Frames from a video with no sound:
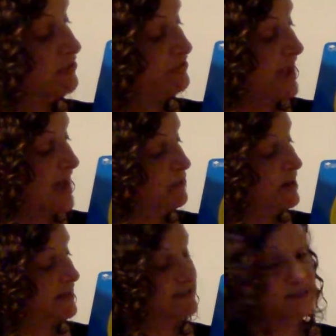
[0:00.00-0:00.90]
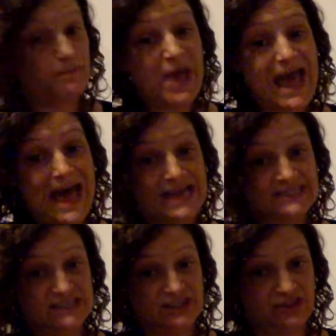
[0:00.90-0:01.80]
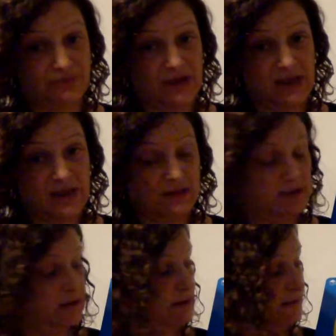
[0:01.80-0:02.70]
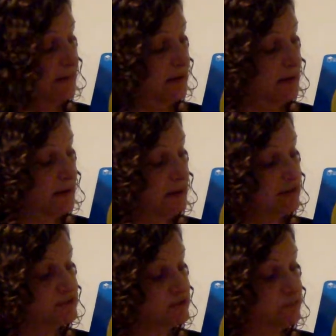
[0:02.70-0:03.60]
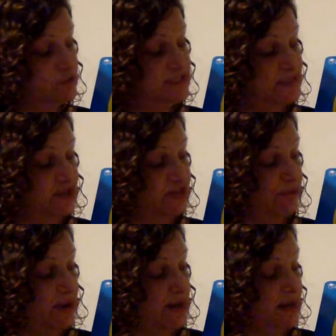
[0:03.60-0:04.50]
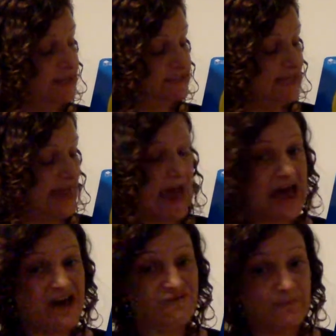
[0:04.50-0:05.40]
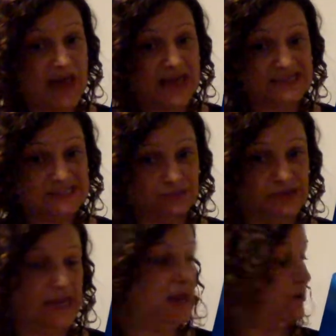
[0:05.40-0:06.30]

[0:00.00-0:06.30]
the hour hand is past the 3. So we say 3. It's half past 3